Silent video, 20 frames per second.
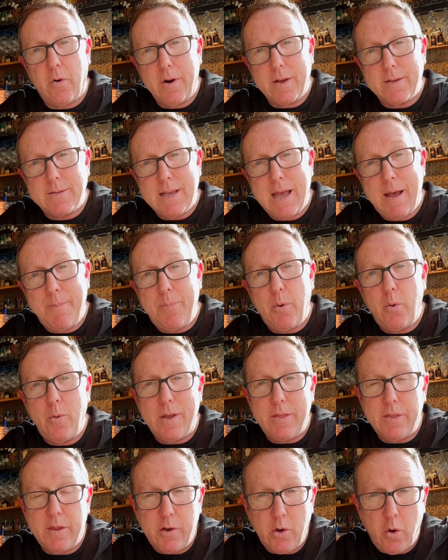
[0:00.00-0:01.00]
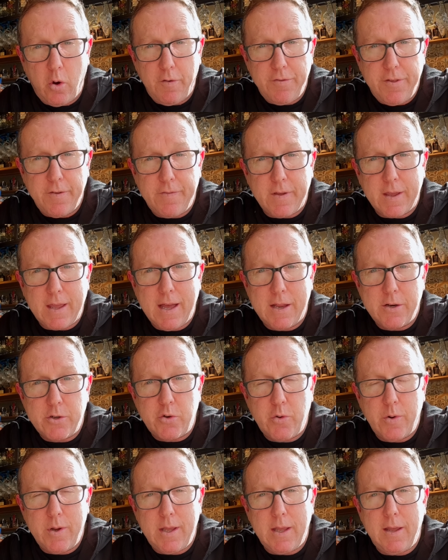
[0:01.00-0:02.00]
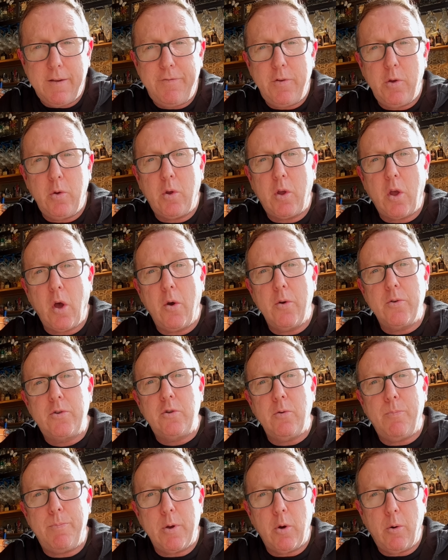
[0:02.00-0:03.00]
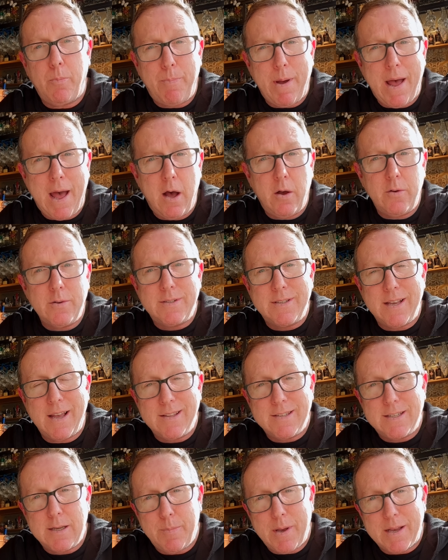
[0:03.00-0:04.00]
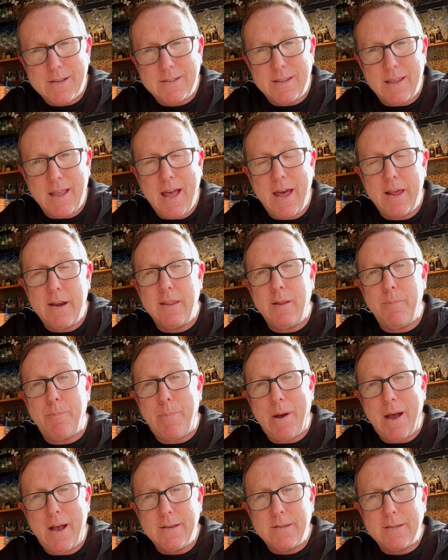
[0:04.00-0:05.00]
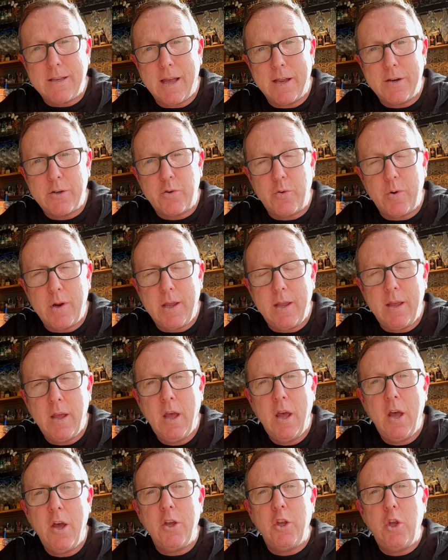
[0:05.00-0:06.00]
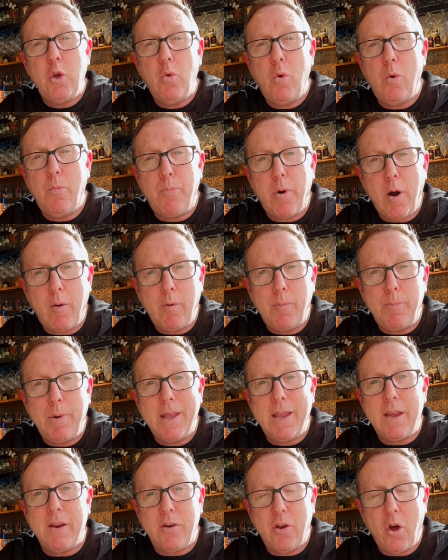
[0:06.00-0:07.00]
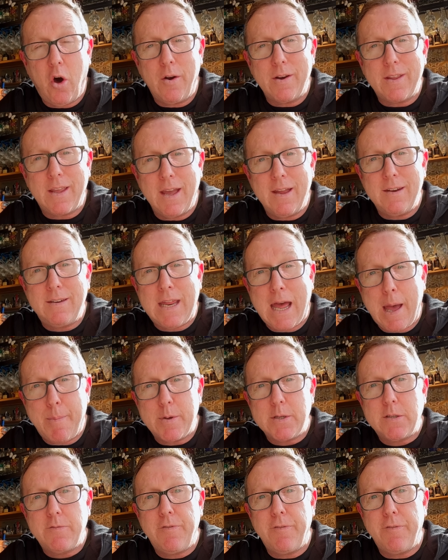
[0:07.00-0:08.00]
example, in the north of the country, if you go to Bilbao, San Sebastian in the Basque country, you will probably not get tapas for